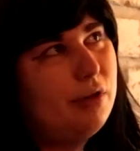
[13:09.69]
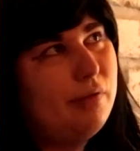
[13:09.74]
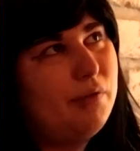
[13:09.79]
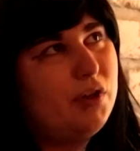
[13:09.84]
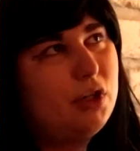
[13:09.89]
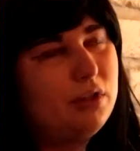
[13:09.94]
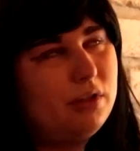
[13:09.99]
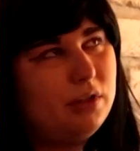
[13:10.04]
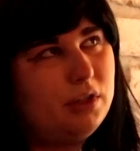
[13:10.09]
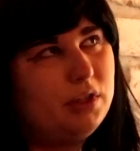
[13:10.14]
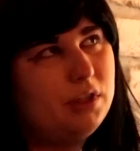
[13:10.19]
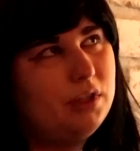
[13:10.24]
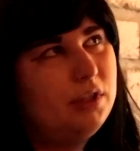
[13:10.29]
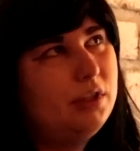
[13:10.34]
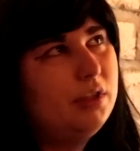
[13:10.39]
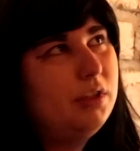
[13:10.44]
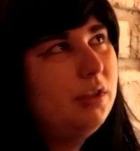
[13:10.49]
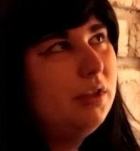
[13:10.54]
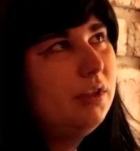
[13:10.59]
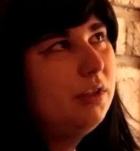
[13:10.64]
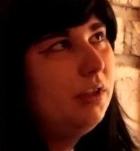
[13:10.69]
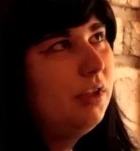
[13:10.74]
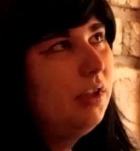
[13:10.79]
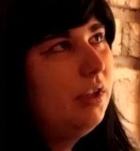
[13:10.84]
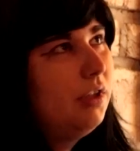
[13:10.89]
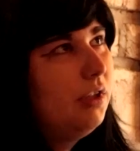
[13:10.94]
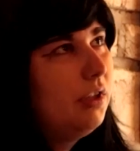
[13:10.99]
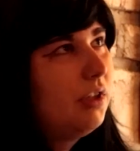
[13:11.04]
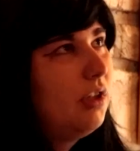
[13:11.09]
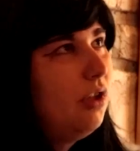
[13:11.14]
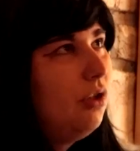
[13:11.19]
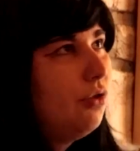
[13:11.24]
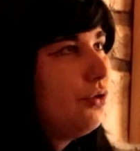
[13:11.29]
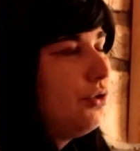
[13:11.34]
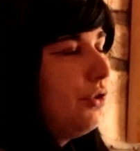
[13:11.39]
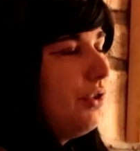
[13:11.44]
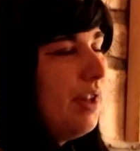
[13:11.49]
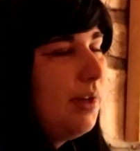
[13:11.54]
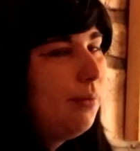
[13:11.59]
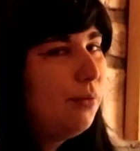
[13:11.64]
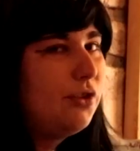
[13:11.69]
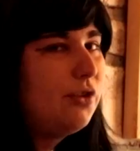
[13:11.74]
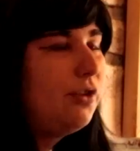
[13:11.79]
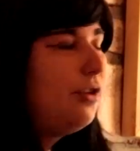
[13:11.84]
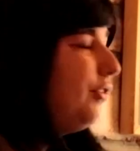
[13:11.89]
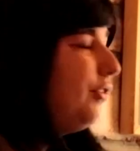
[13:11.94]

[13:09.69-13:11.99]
of a culture that was